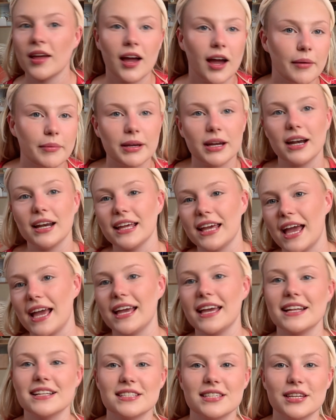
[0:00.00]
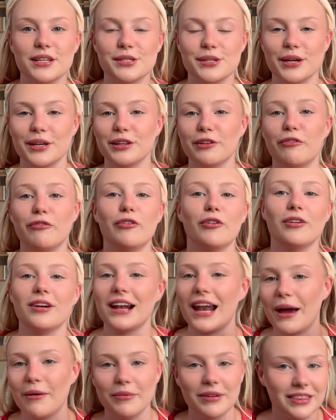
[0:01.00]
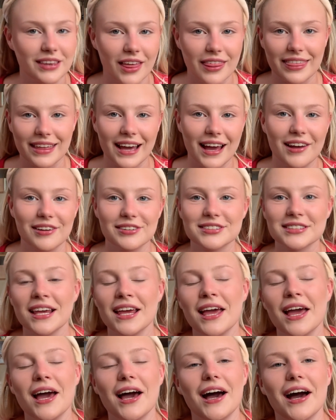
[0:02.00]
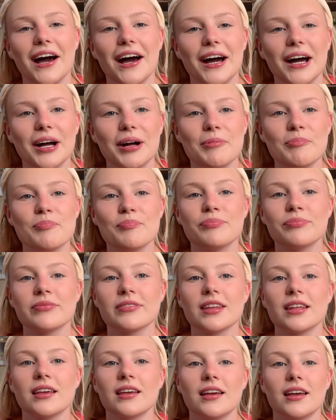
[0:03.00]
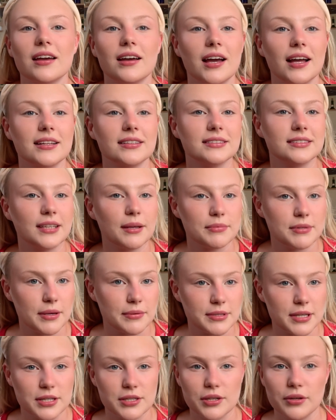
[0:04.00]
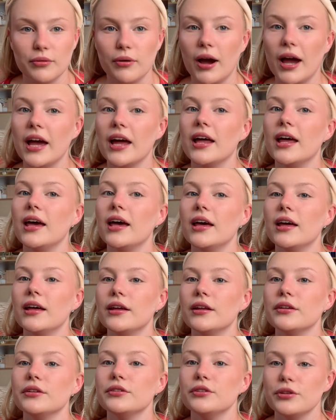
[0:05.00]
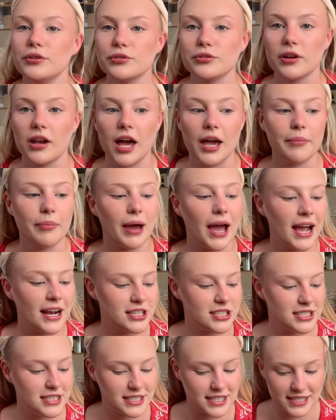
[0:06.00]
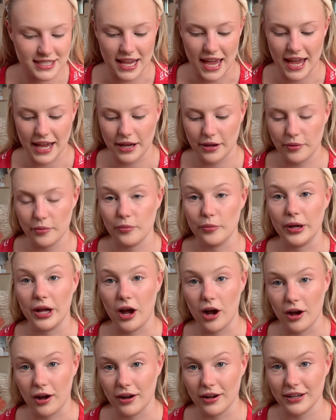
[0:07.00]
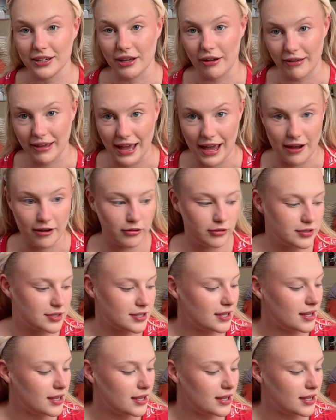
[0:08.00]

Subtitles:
I've been kind of getting into doing the full glam with nothing else. And sometimes I do quite a neutral eye, but actually today we are going out